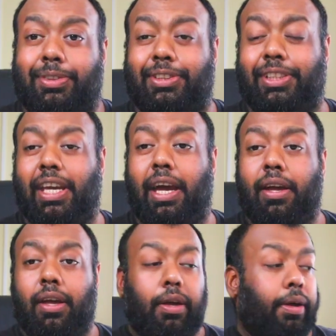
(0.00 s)
So yeah,
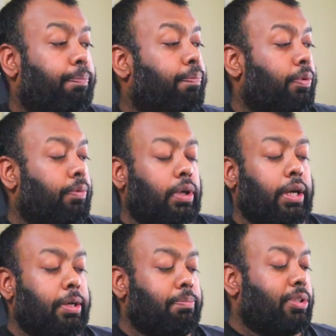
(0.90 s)

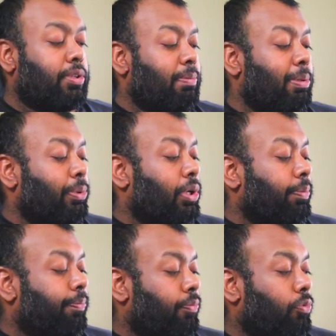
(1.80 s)
so simply put,
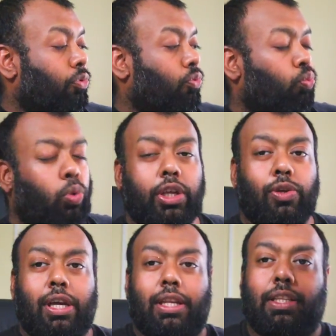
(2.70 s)
what are you
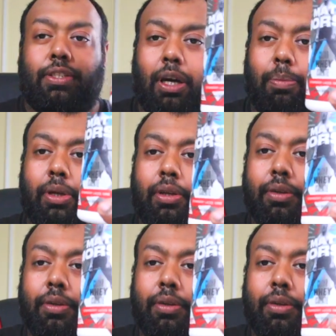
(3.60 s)
getting in this tub?